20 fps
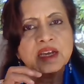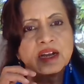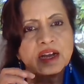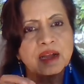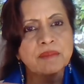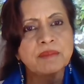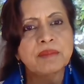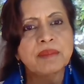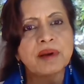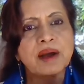
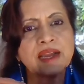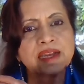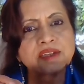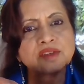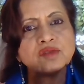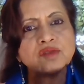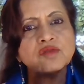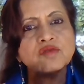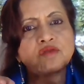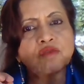combine
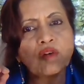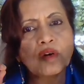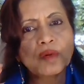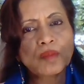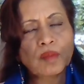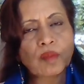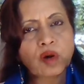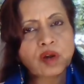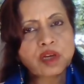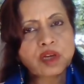to
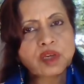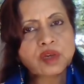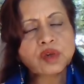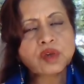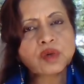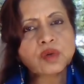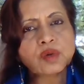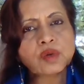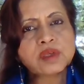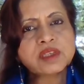form
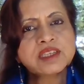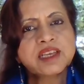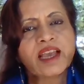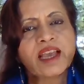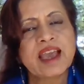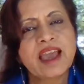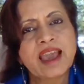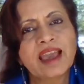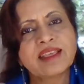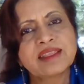molecules,
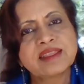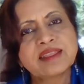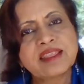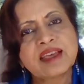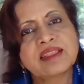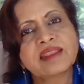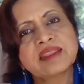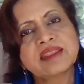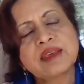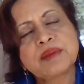and
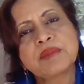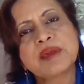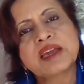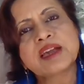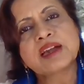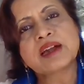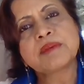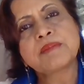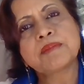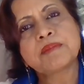then they
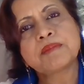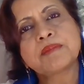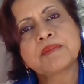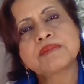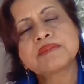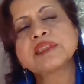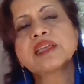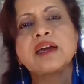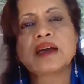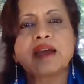make up
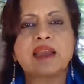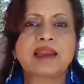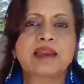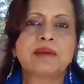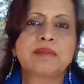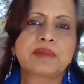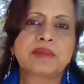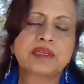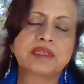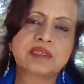the
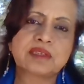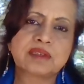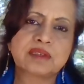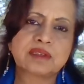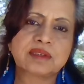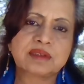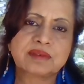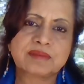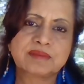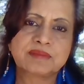
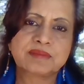elements.